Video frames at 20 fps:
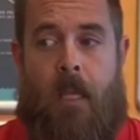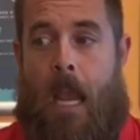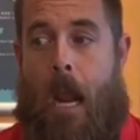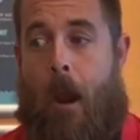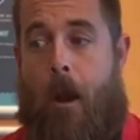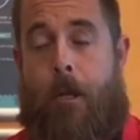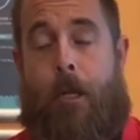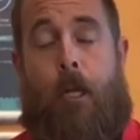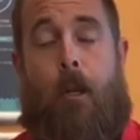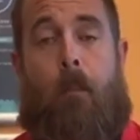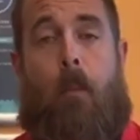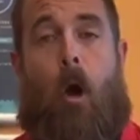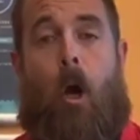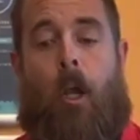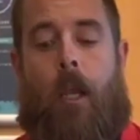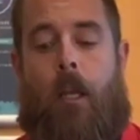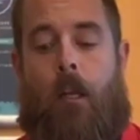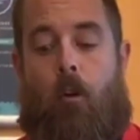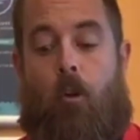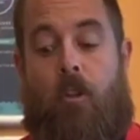carry it in a
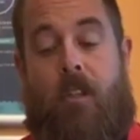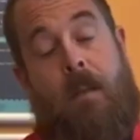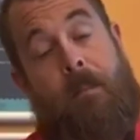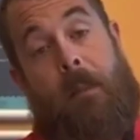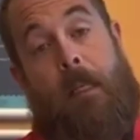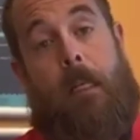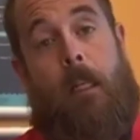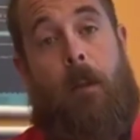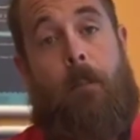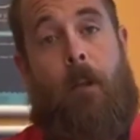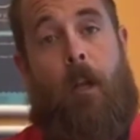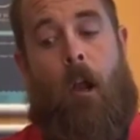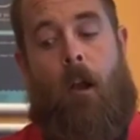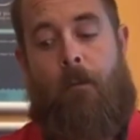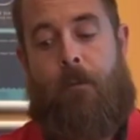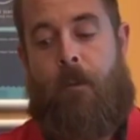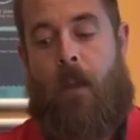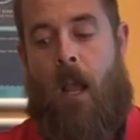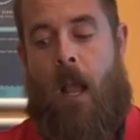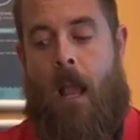pocket, or simply clip it
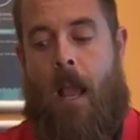off,